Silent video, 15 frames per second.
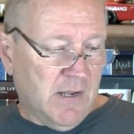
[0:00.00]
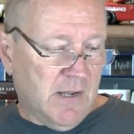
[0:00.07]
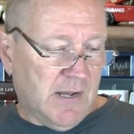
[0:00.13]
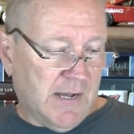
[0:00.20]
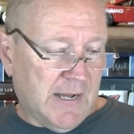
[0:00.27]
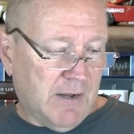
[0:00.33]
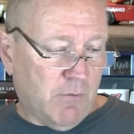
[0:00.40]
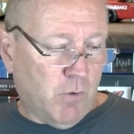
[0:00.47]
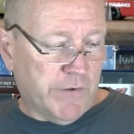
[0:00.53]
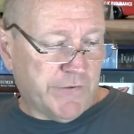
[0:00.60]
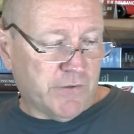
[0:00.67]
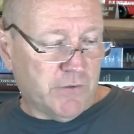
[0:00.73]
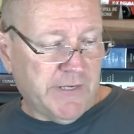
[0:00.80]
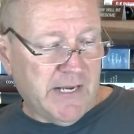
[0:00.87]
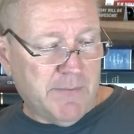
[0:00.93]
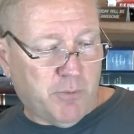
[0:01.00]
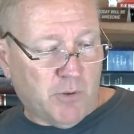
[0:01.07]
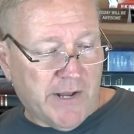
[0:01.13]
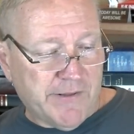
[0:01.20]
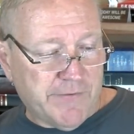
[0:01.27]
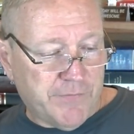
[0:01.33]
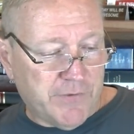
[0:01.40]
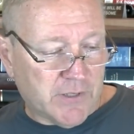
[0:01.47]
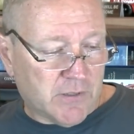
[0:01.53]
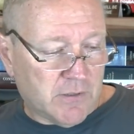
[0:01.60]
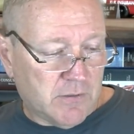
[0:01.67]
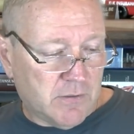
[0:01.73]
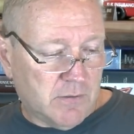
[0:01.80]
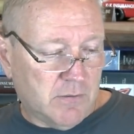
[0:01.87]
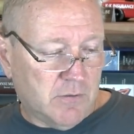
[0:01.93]
was a lead plaintiff in the
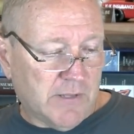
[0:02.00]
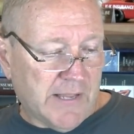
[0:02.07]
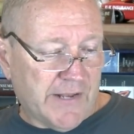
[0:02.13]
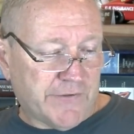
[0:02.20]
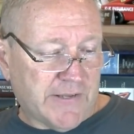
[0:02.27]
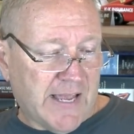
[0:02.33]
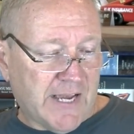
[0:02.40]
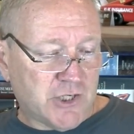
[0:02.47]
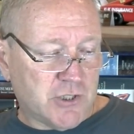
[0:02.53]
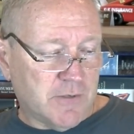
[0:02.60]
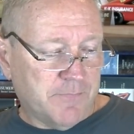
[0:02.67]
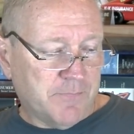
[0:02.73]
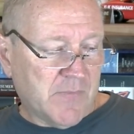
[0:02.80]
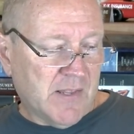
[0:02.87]
class action.